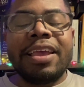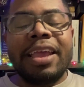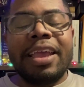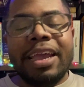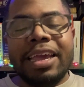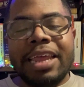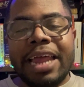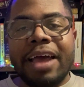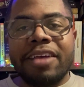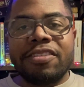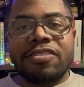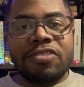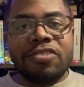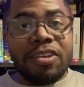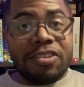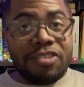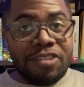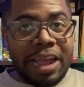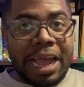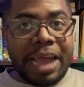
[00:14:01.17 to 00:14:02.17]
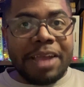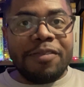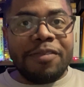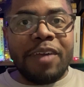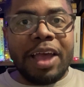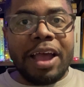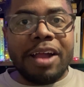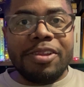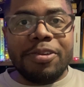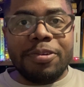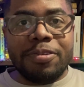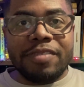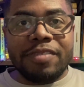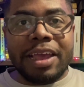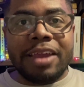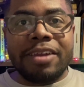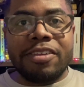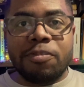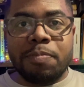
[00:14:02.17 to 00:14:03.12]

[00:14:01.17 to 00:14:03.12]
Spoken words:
it has such high values and is